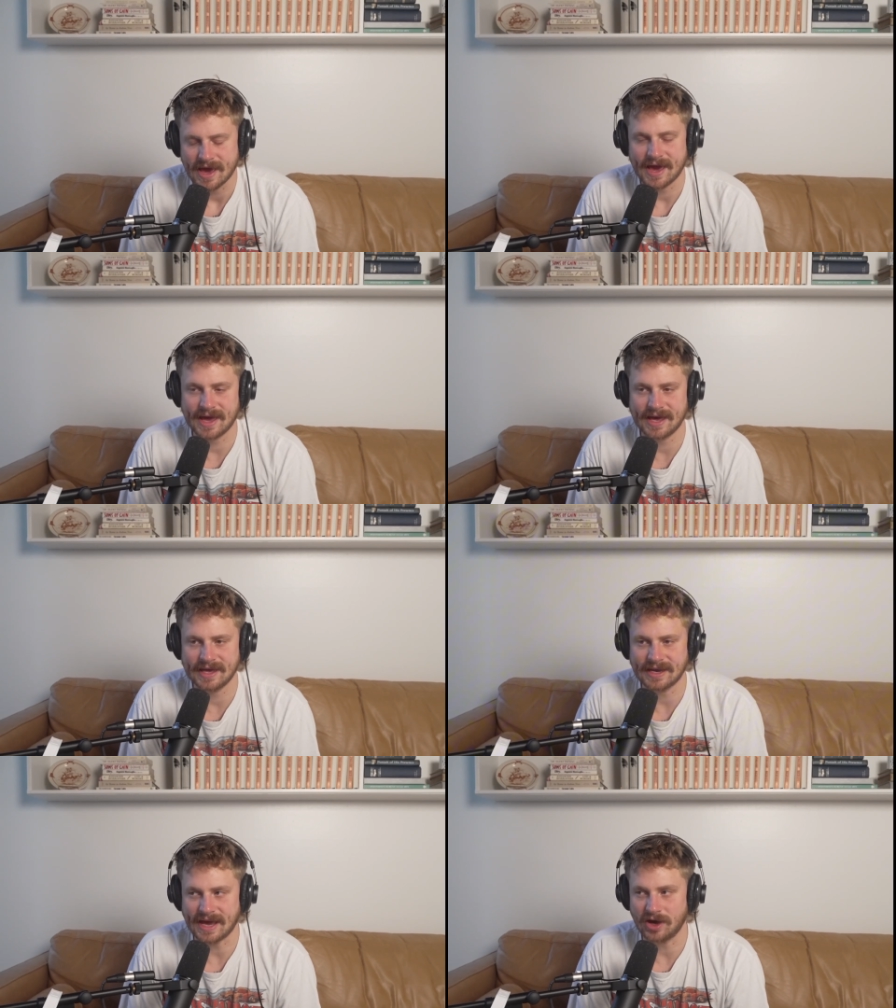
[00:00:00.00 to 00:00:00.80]

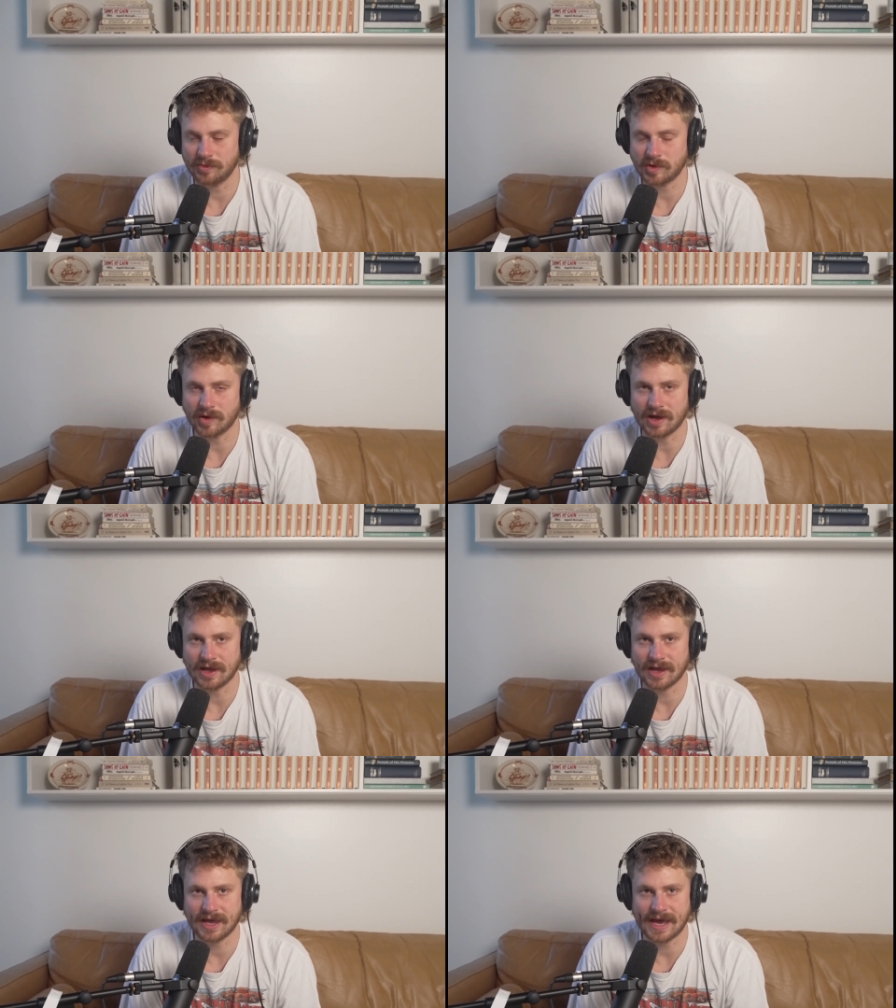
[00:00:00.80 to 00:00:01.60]
and I hope you will
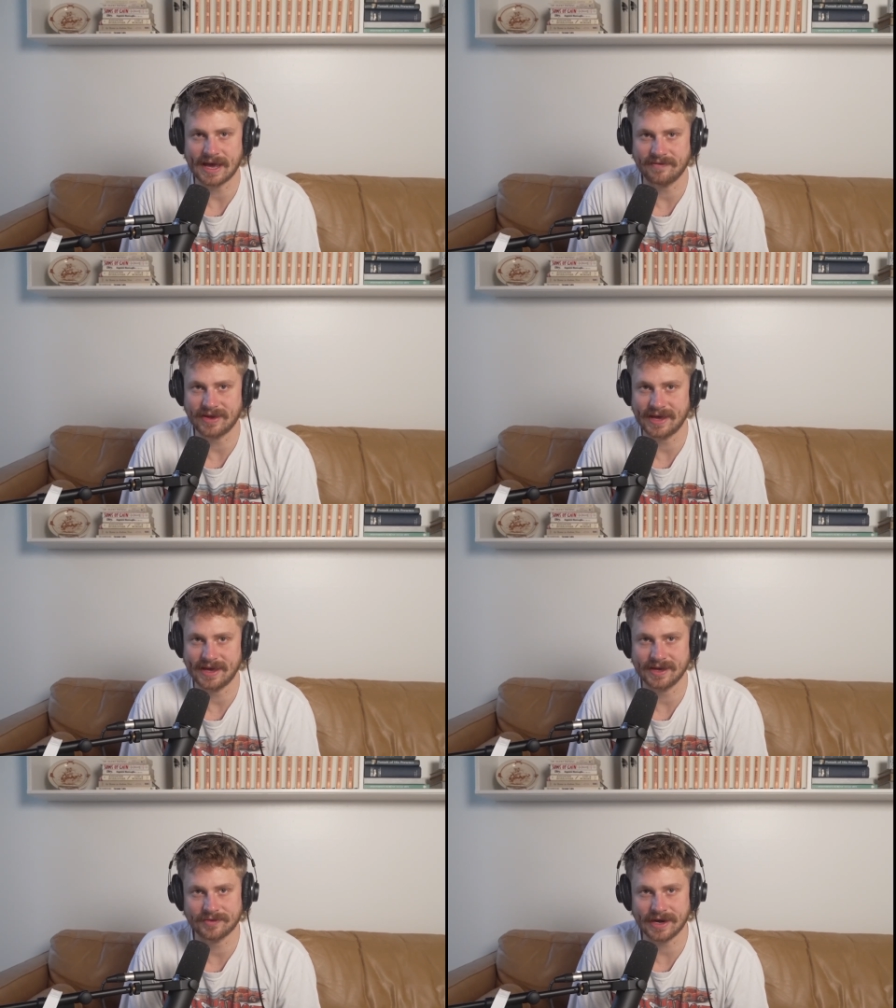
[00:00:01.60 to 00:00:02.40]
all have
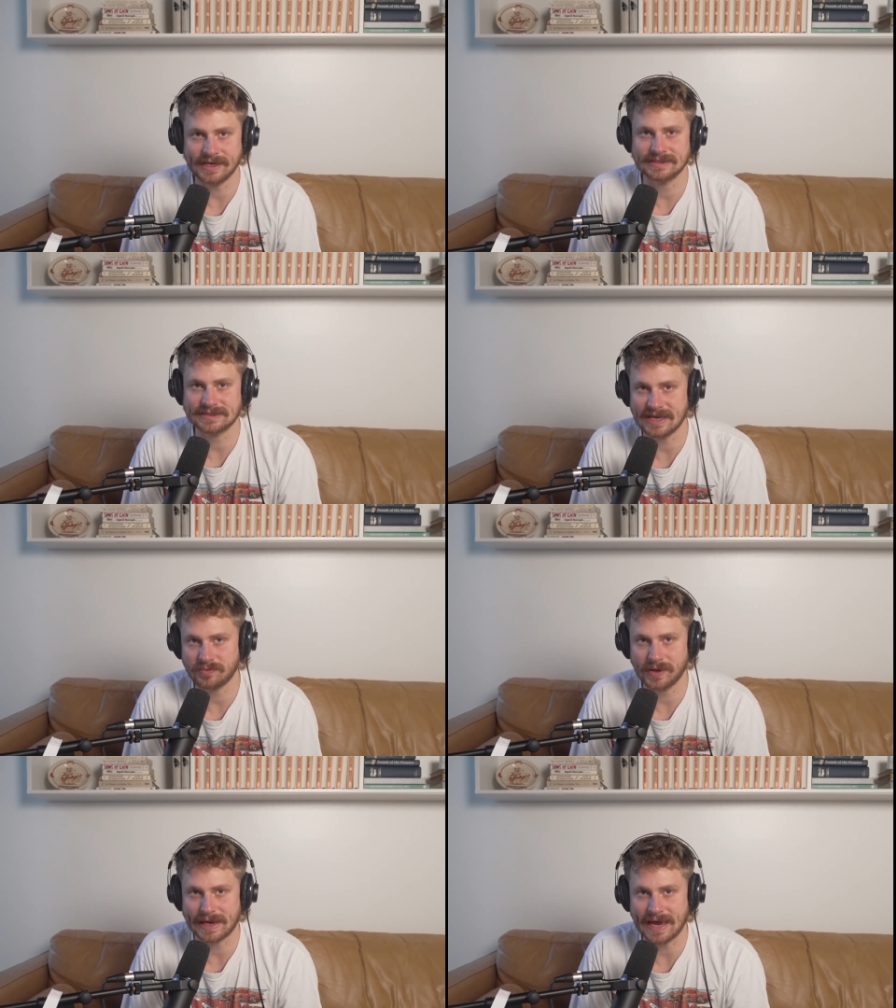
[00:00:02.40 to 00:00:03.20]
a great, safe
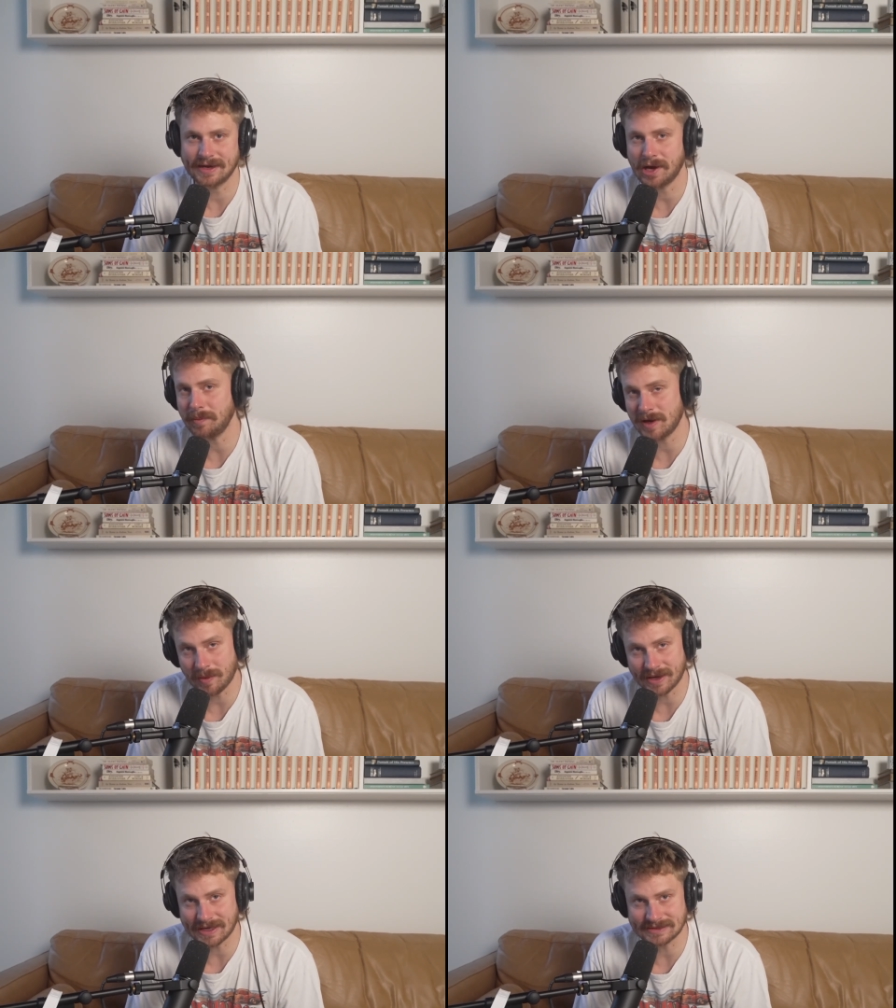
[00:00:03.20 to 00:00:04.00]
weekend. Hope no
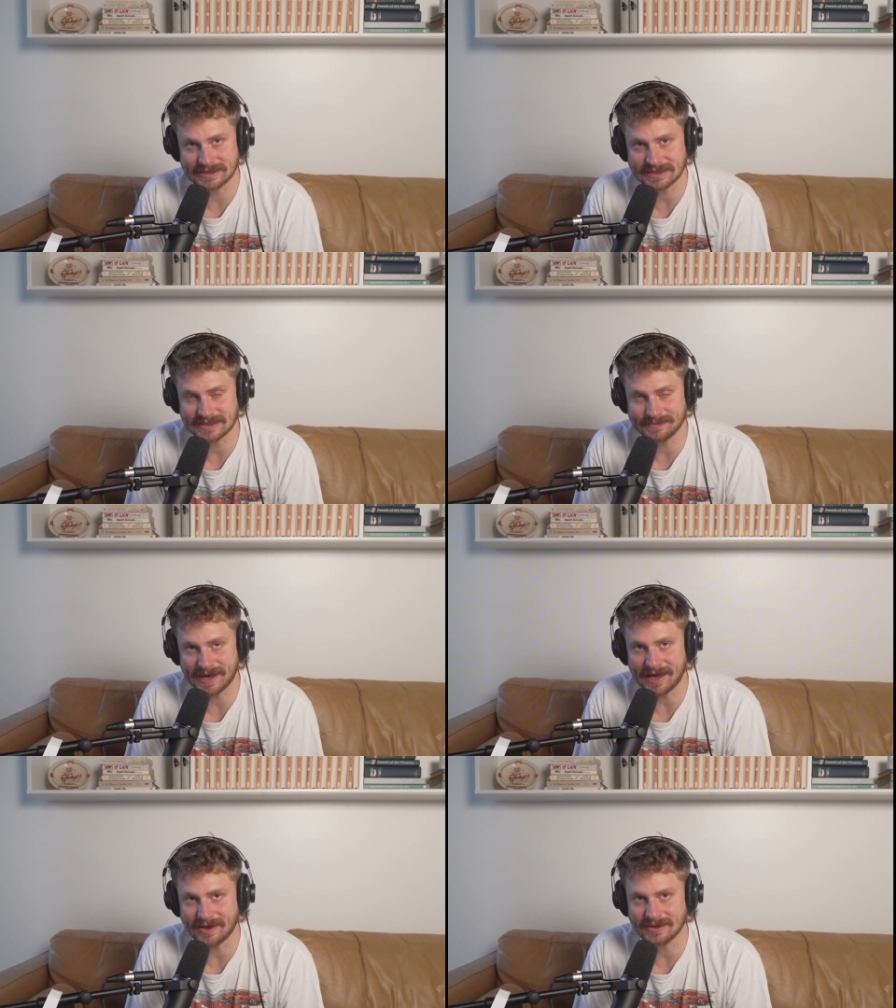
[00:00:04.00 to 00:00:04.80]
one gets
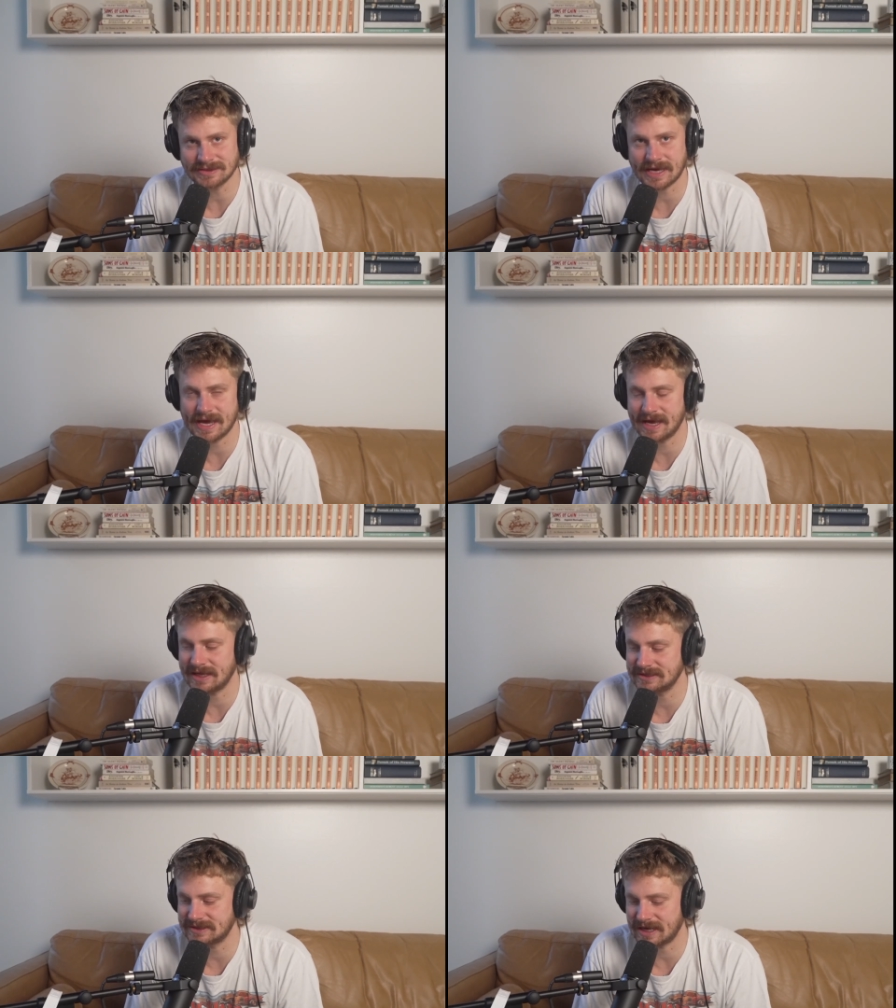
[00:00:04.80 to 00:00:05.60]
disemboweled,
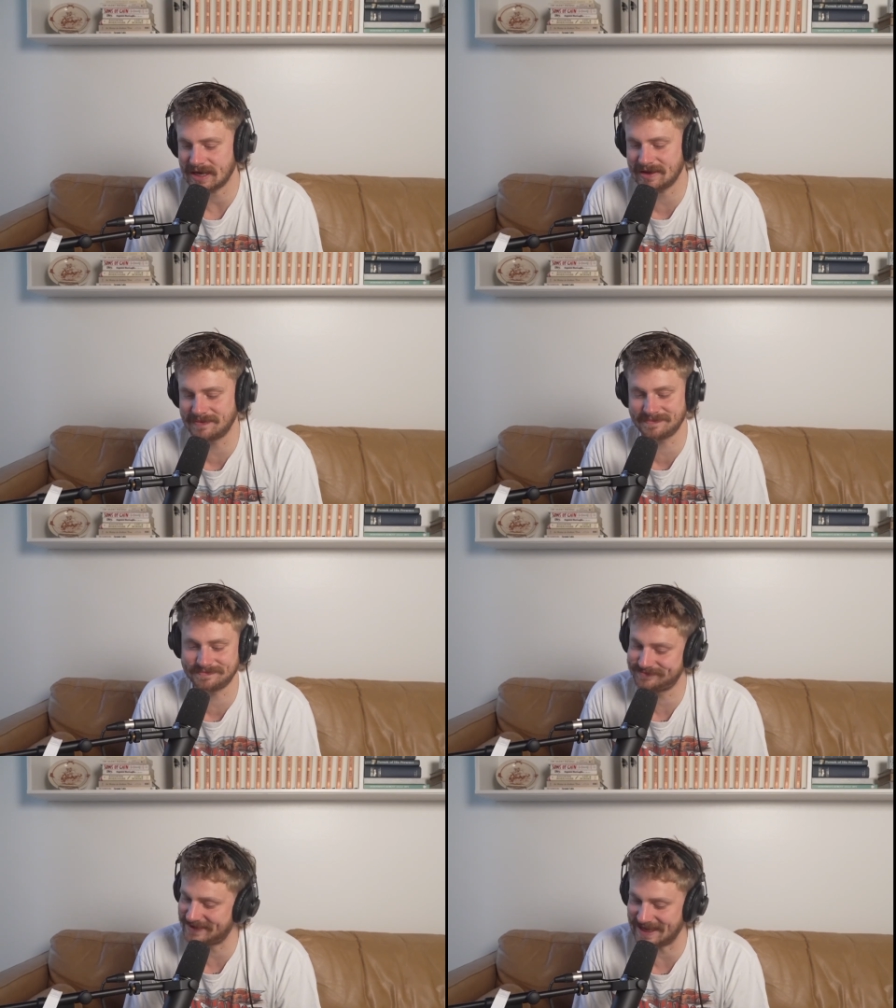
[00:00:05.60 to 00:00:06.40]
and
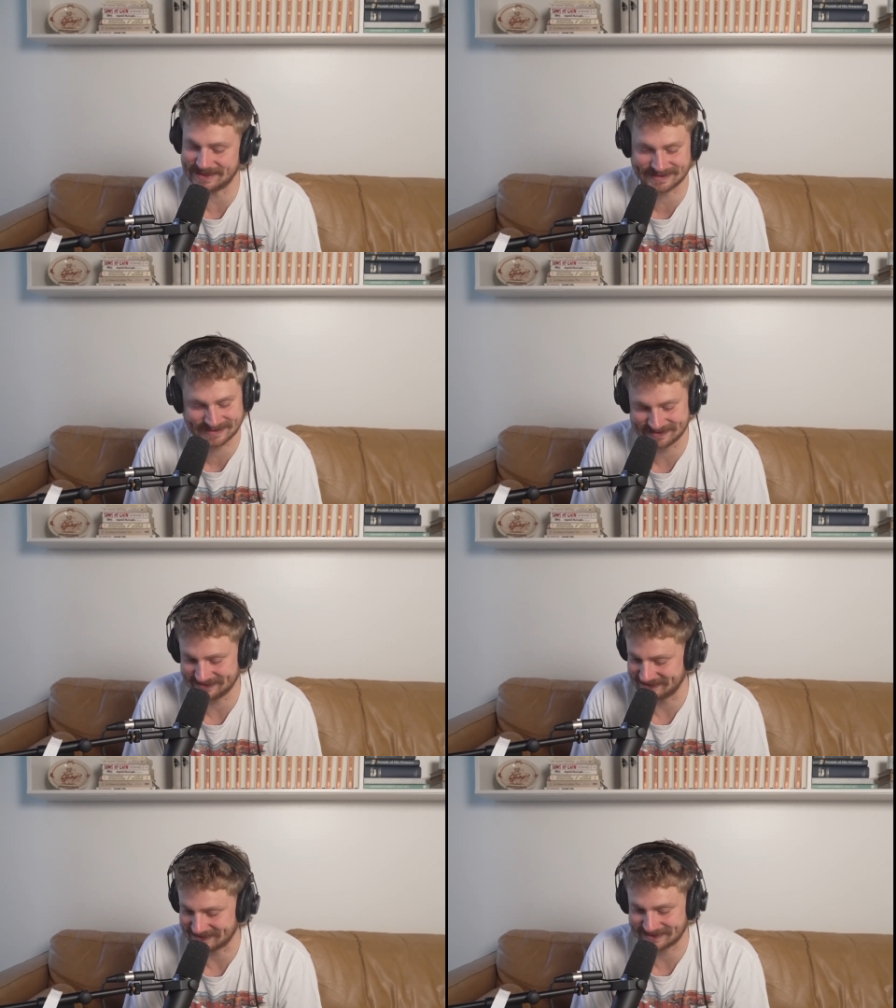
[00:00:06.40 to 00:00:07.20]
that's
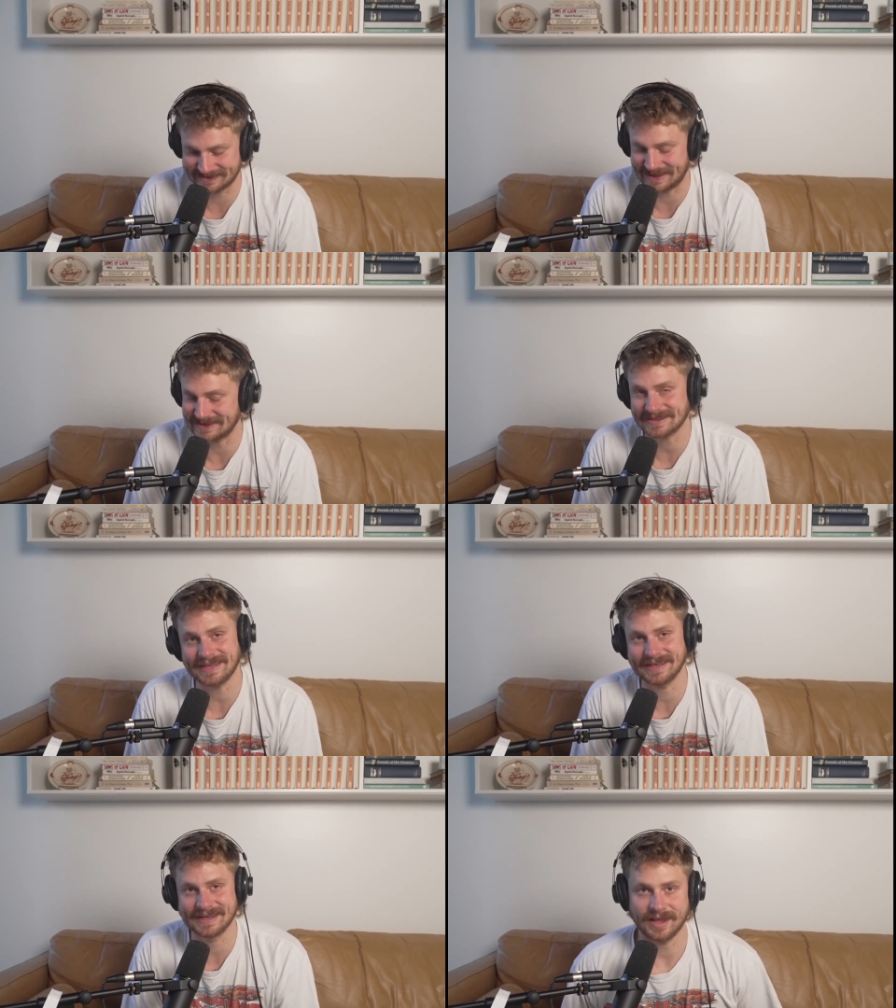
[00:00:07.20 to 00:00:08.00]

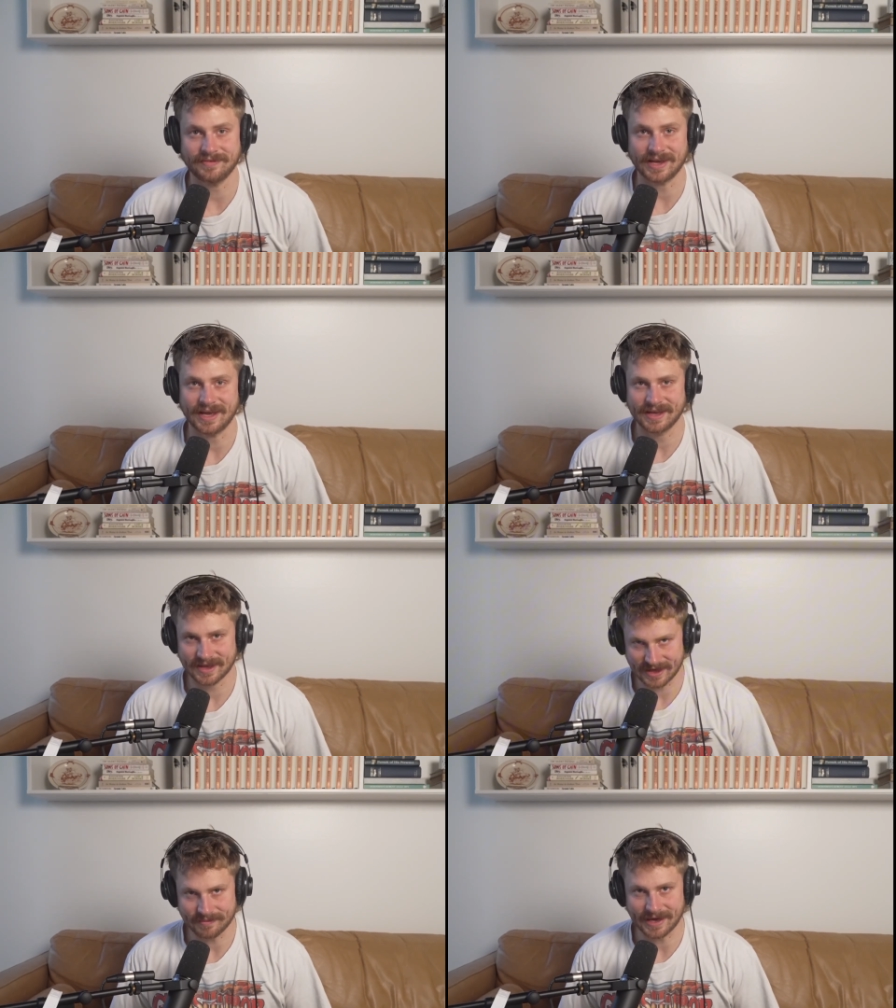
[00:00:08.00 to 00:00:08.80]
it. Love ya.
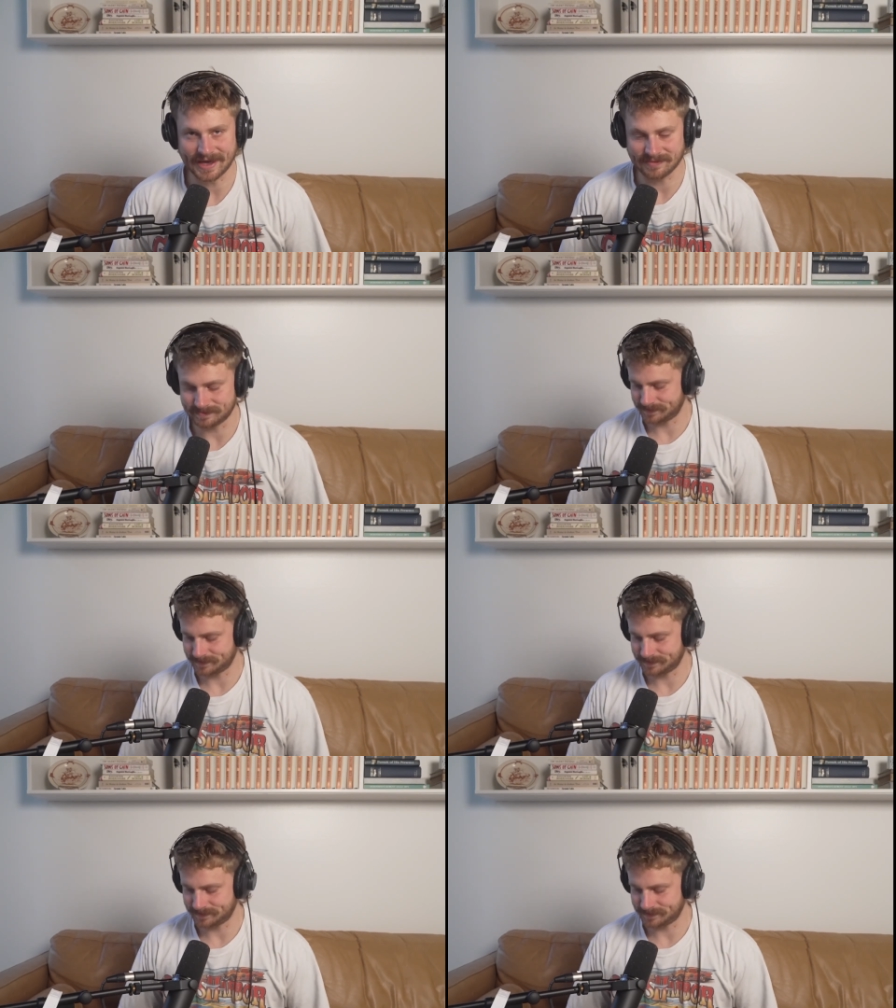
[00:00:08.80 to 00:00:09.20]
Goodbye.